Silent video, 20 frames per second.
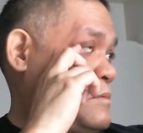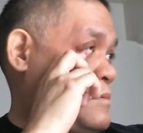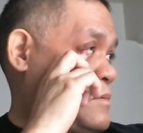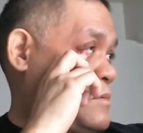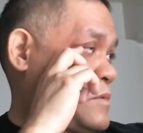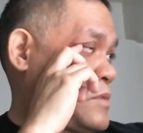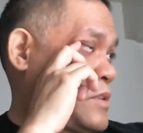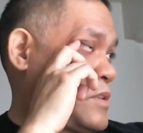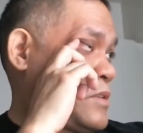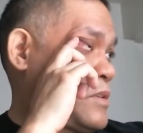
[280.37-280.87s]

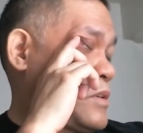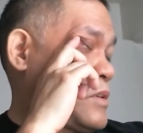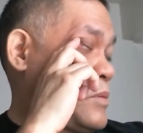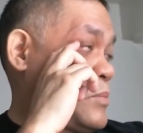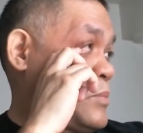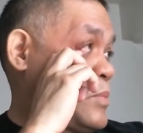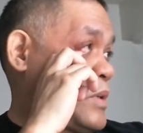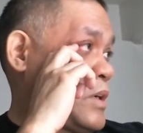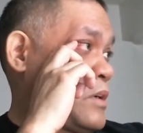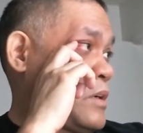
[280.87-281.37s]
We're going to
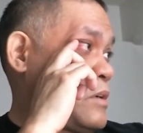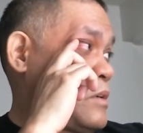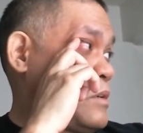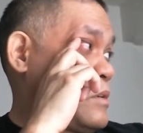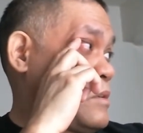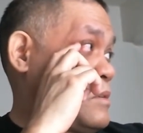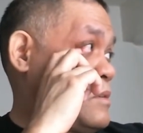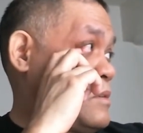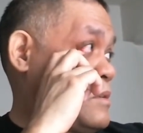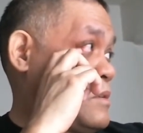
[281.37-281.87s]
compare
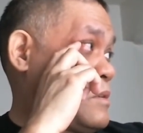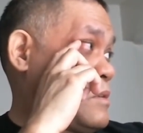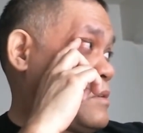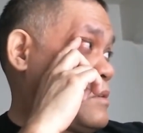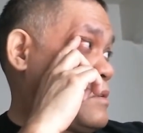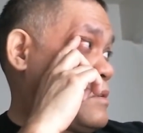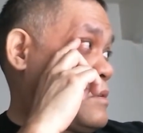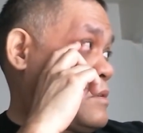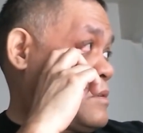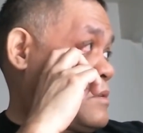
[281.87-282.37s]

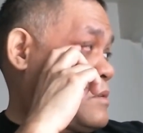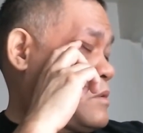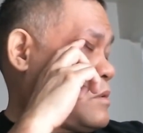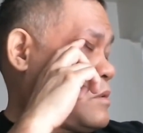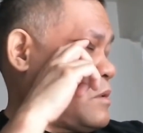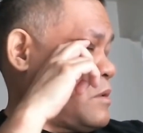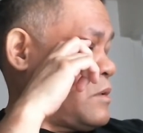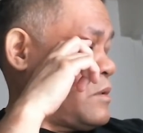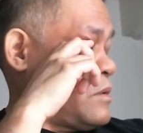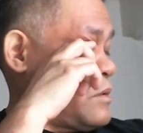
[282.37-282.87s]

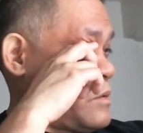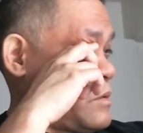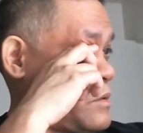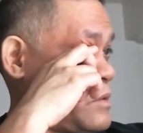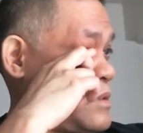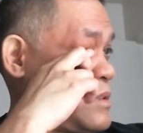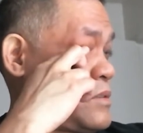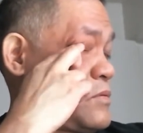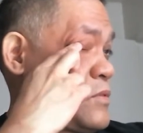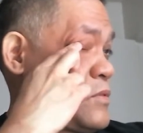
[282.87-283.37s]
uh,
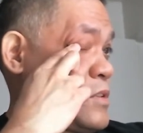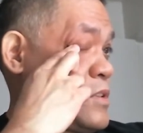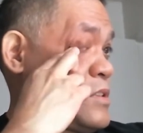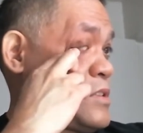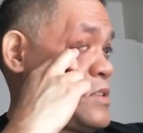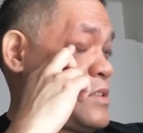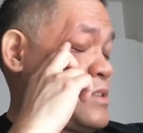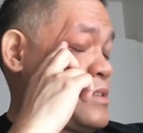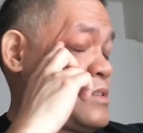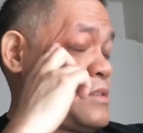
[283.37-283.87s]
these
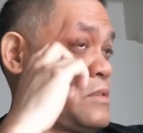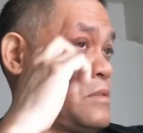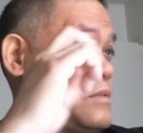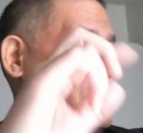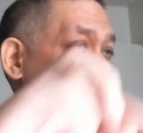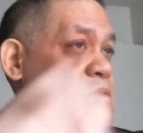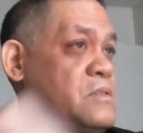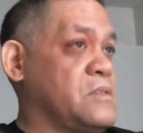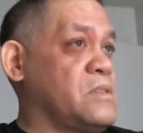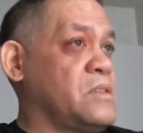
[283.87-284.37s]
verses
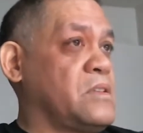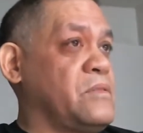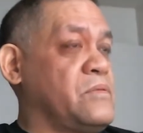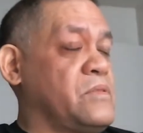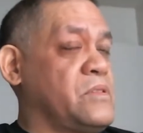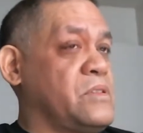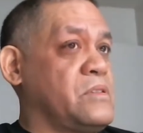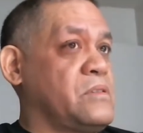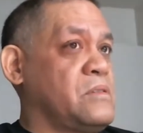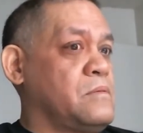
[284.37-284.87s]
instead of
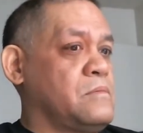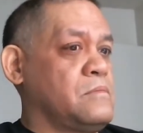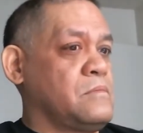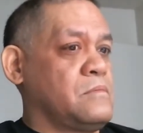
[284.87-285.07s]
just